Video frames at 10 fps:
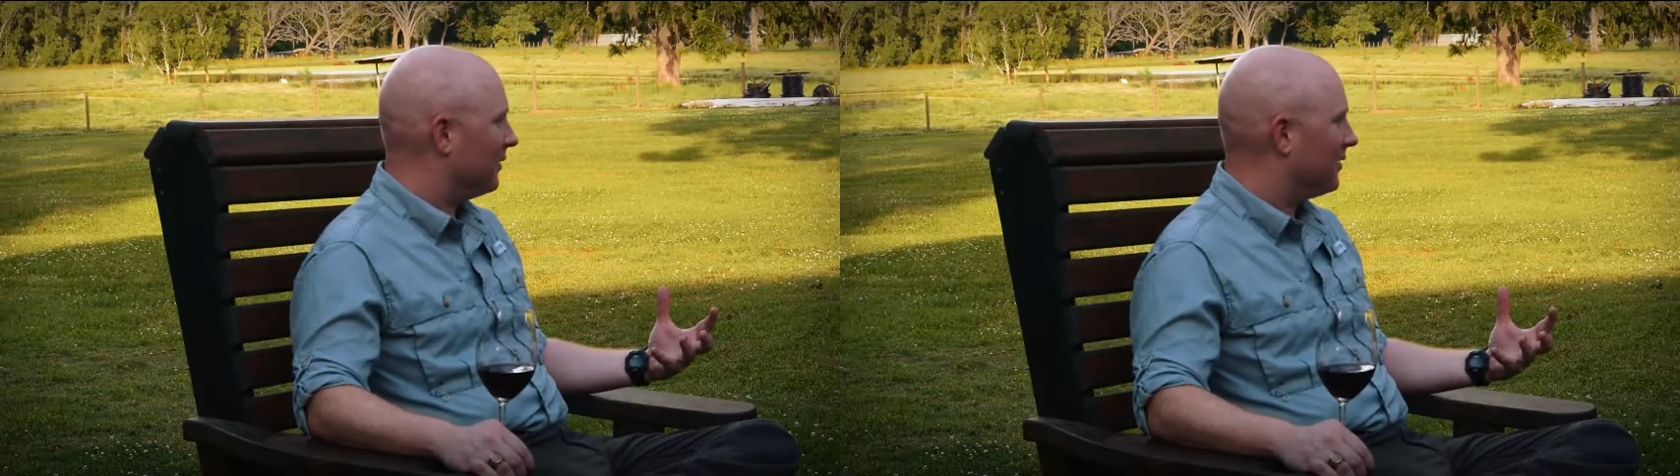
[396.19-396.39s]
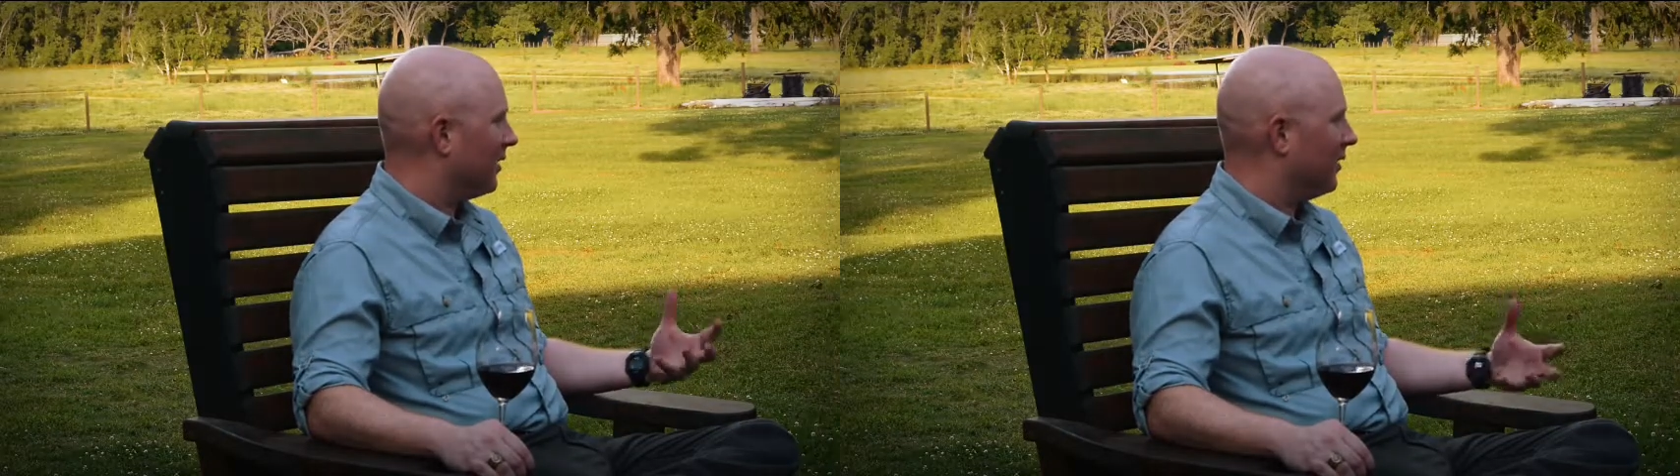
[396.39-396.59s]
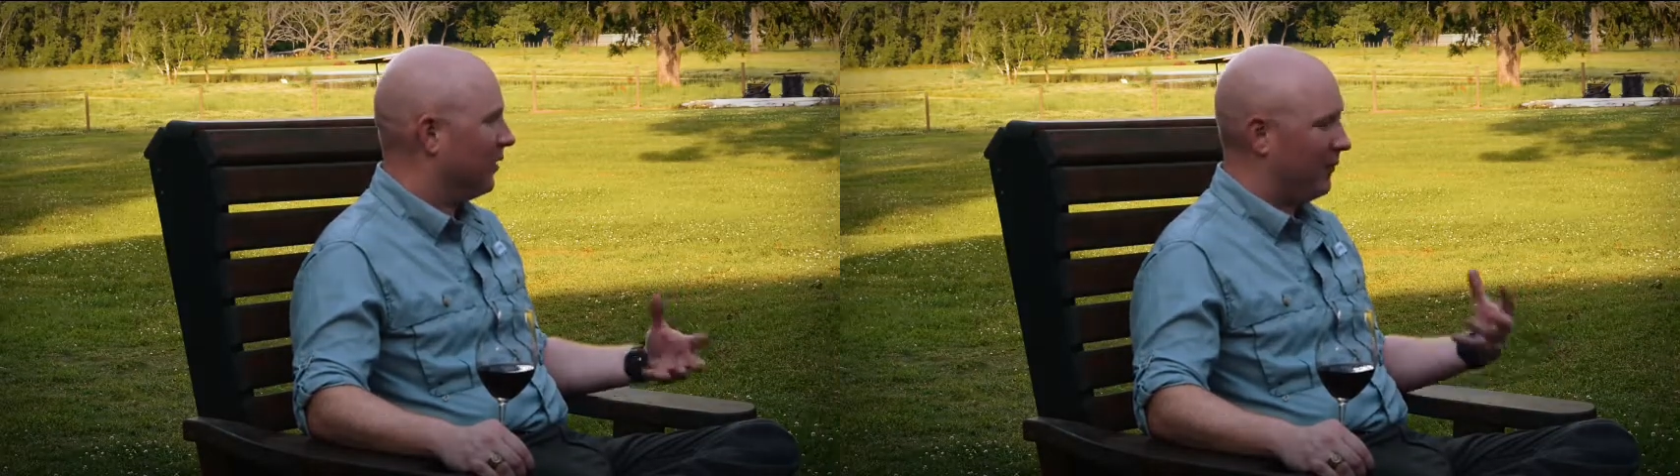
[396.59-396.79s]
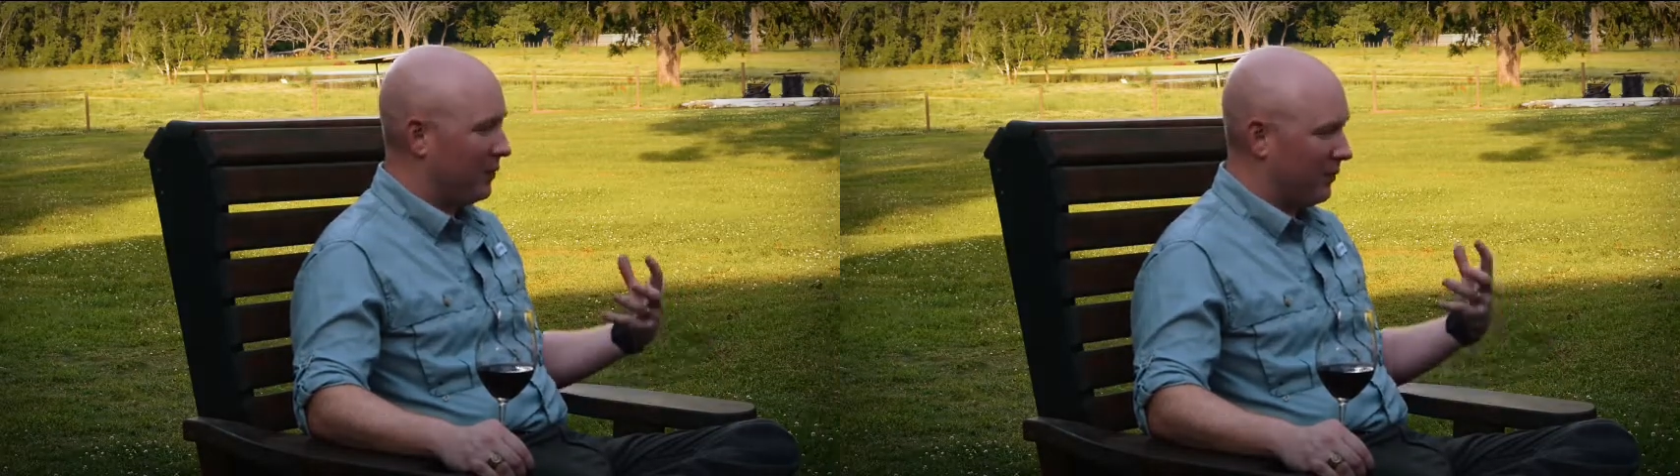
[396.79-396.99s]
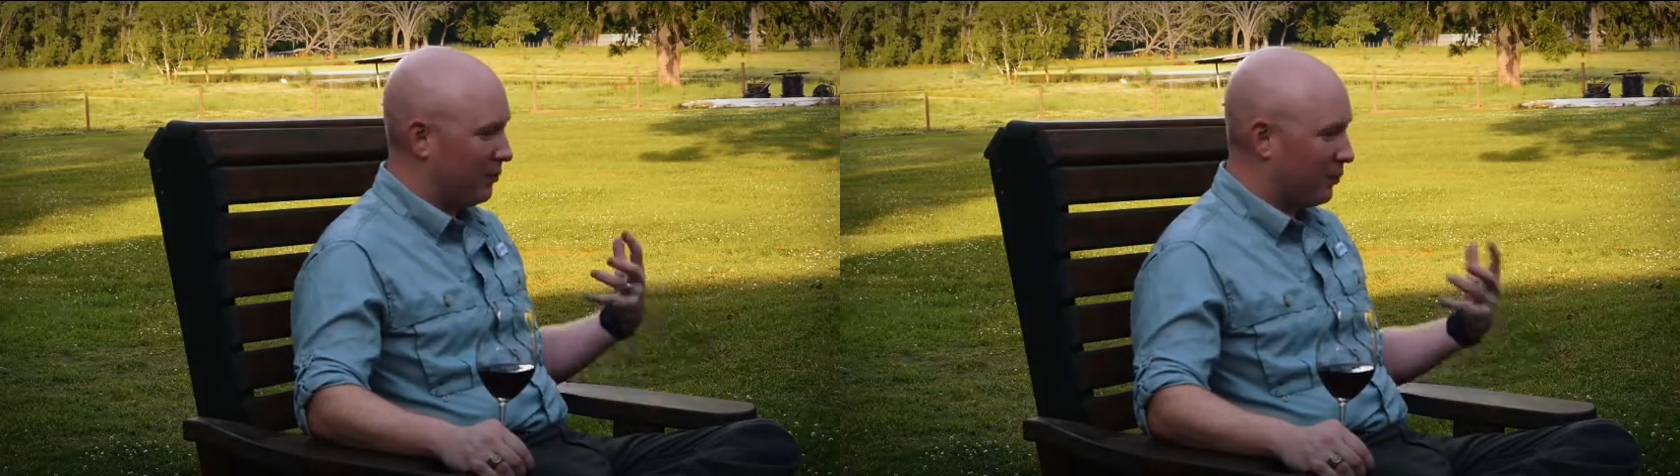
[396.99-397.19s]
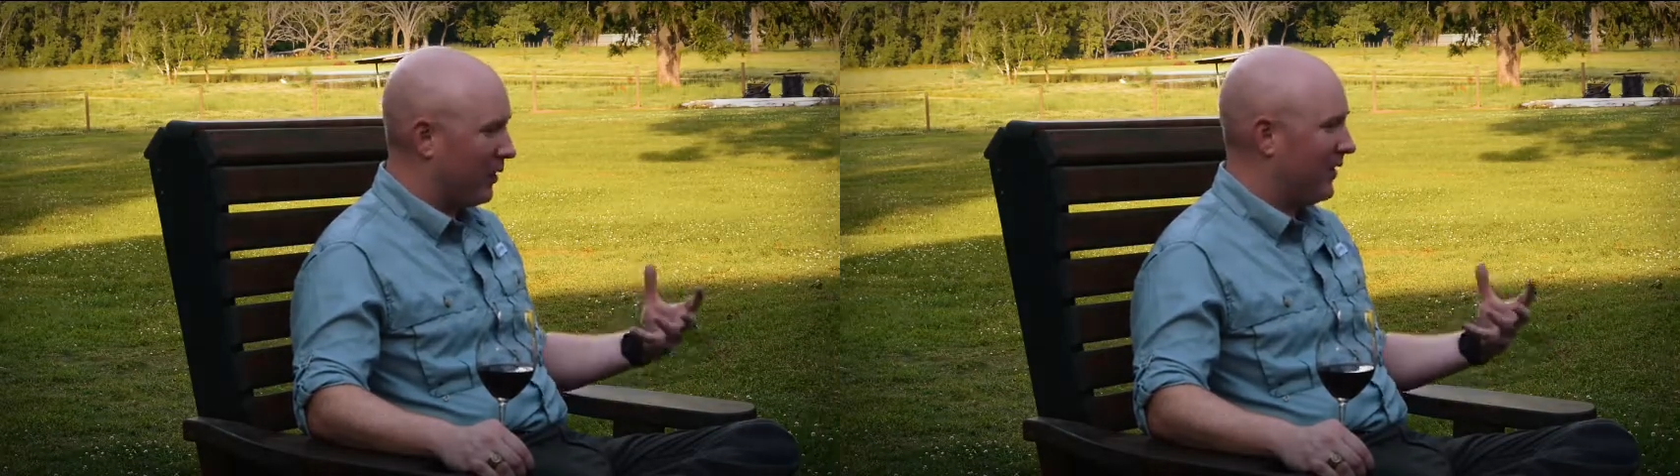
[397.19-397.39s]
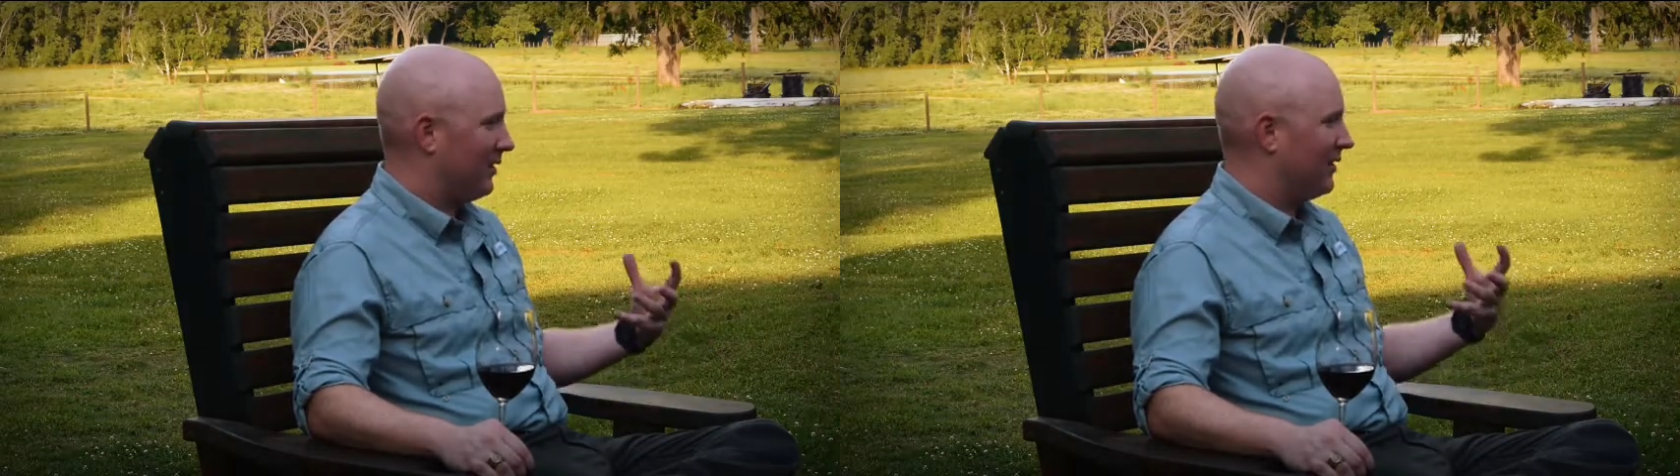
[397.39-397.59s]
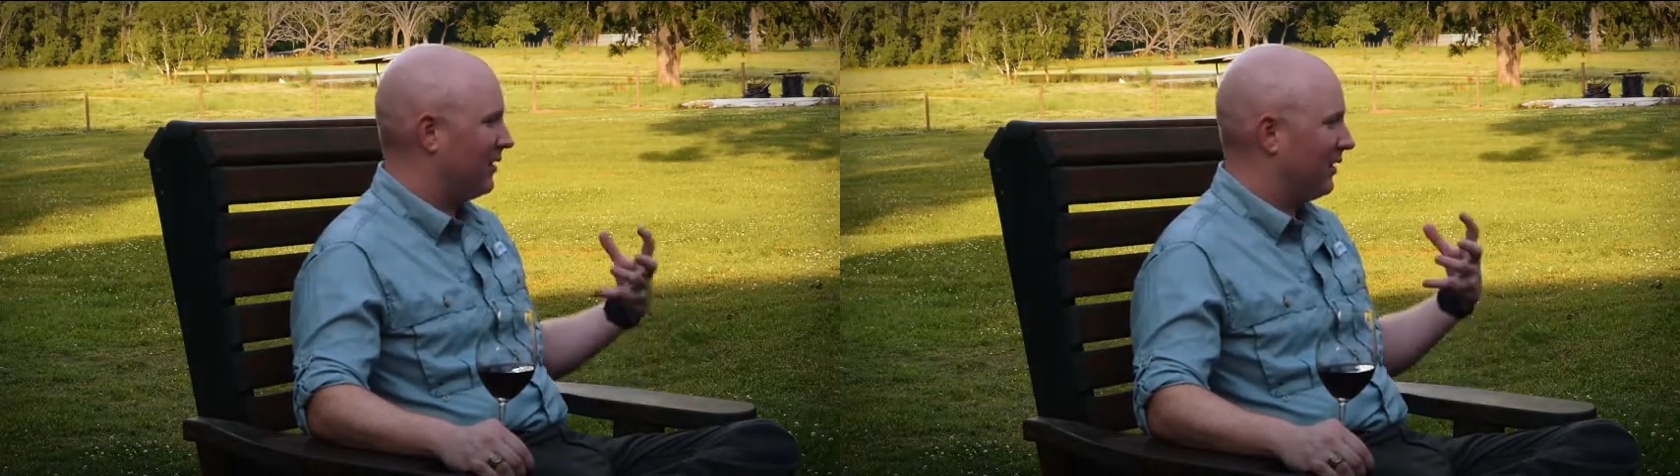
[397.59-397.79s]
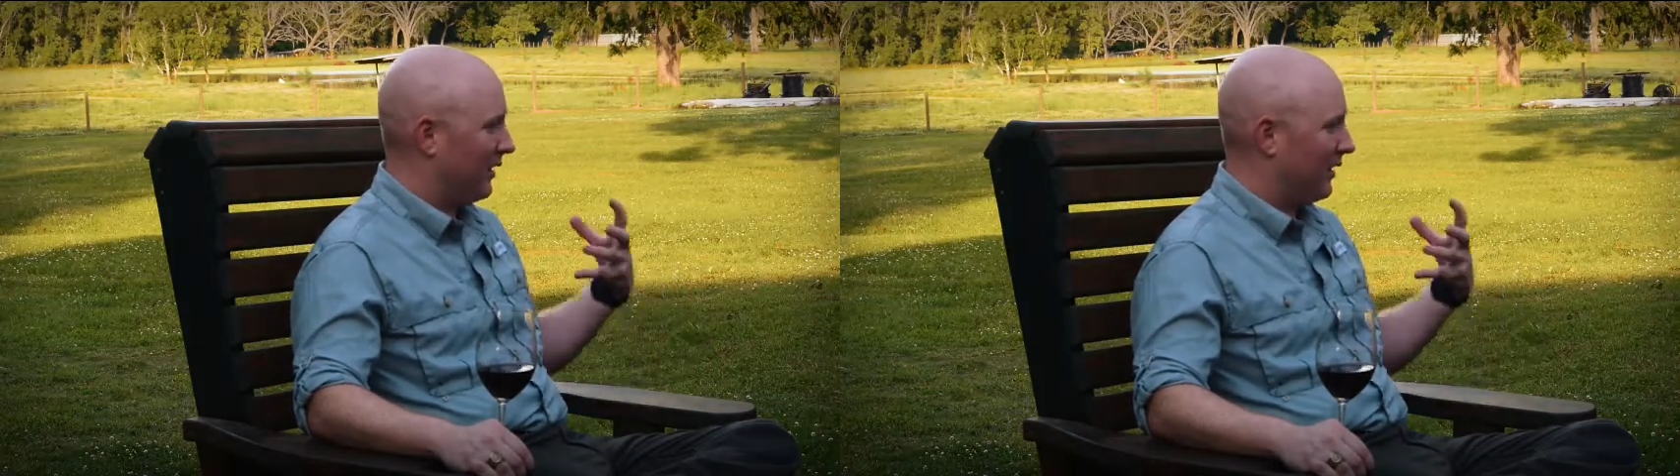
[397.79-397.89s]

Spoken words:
So if you embrace